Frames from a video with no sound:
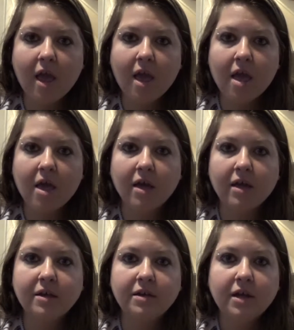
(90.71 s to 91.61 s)

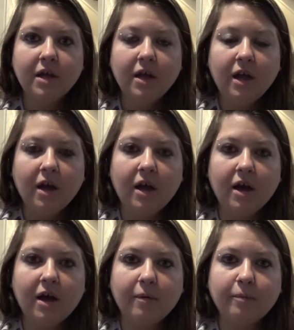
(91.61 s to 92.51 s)
And
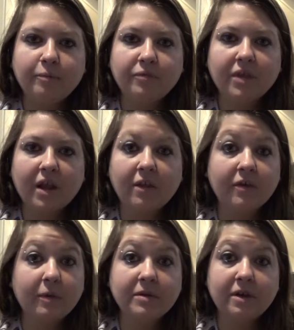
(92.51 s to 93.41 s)
um, I thought
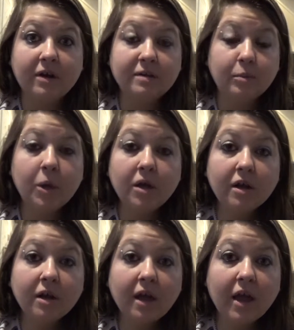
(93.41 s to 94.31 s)
that was an awesome book
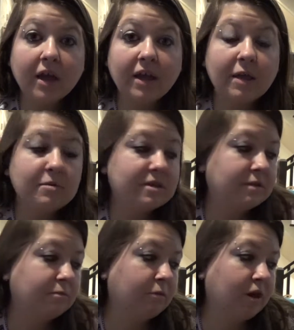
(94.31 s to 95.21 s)
and it gave me
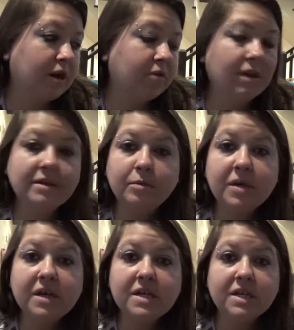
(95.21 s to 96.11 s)
some great recipes.